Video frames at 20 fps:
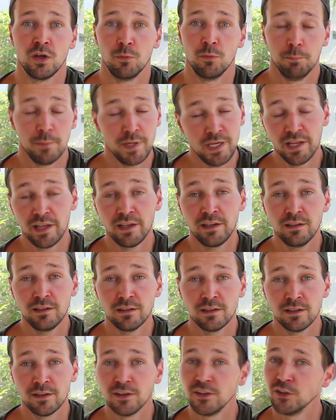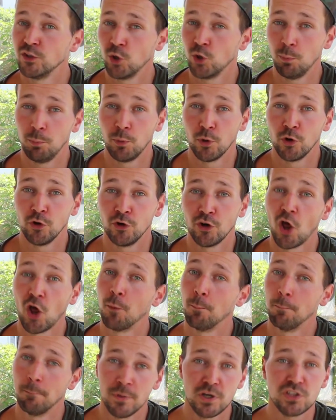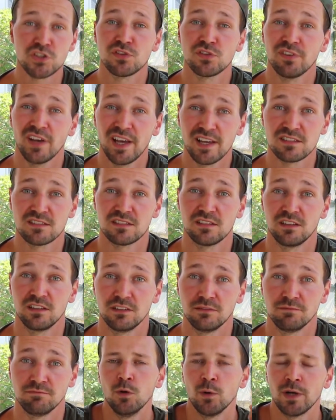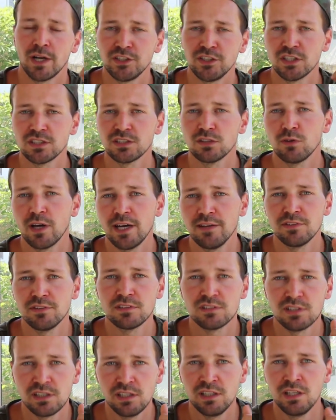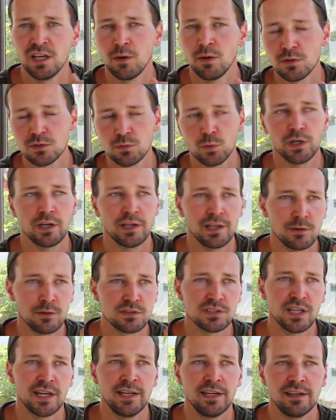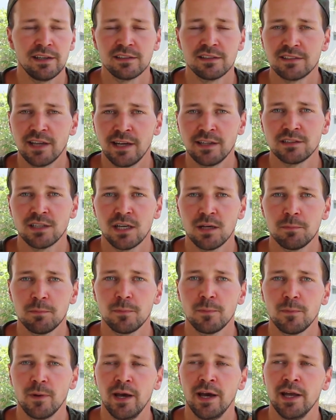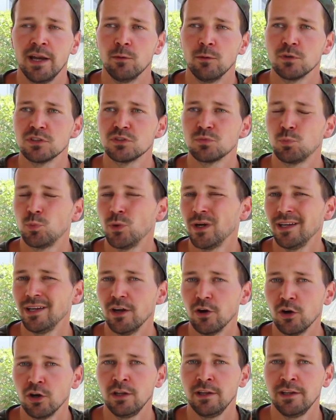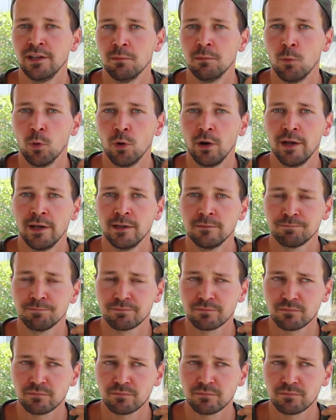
meaning you'll burn much faster. When I just arrived in Sydney, I was working outside in a tank top and it was pretty early in the morning.